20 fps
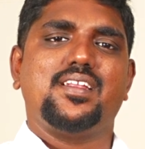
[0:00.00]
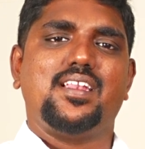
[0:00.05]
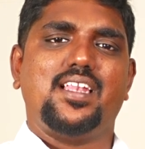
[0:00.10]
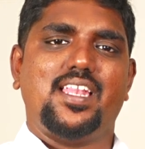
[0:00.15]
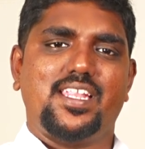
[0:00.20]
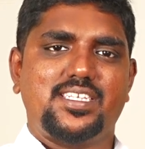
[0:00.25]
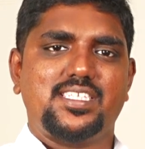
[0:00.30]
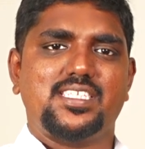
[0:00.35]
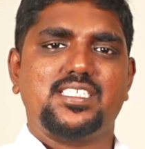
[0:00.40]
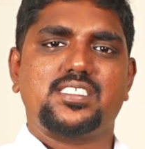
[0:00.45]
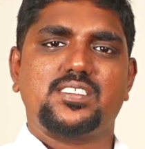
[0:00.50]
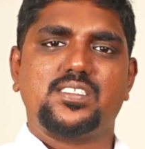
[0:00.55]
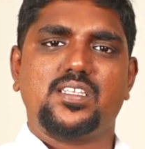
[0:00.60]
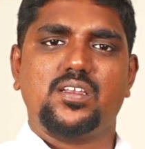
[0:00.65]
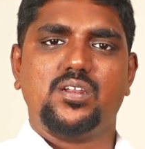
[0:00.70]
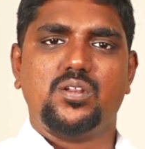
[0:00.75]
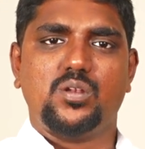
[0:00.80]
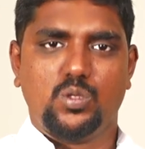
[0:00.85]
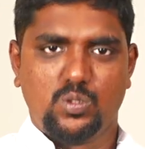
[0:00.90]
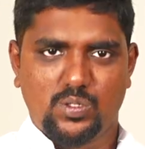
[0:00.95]
Let us
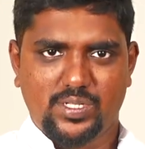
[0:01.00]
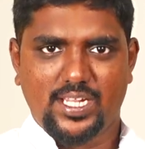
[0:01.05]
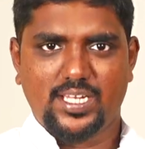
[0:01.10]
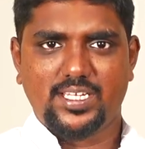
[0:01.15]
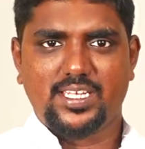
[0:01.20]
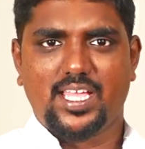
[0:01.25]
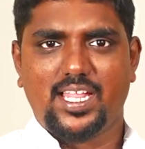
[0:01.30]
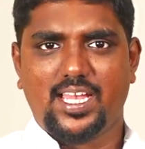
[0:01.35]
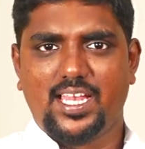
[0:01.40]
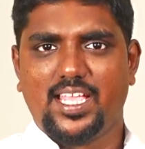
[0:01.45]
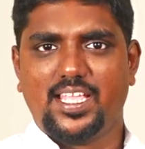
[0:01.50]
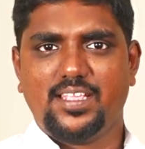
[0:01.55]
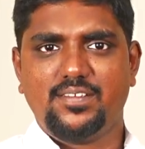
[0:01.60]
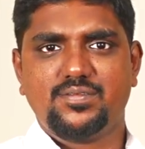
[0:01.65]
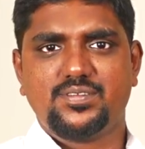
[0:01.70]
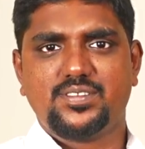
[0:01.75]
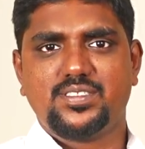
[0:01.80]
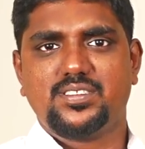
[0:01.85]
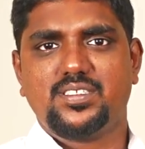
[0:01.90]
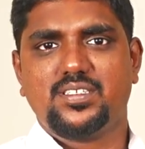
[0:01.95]
look at our
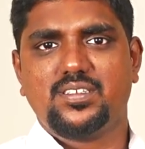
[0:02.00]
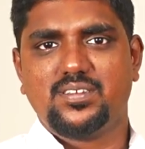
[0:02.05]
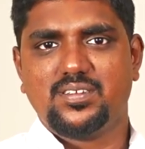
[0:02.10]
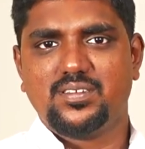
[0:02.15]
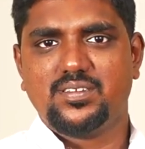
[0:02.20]
lives,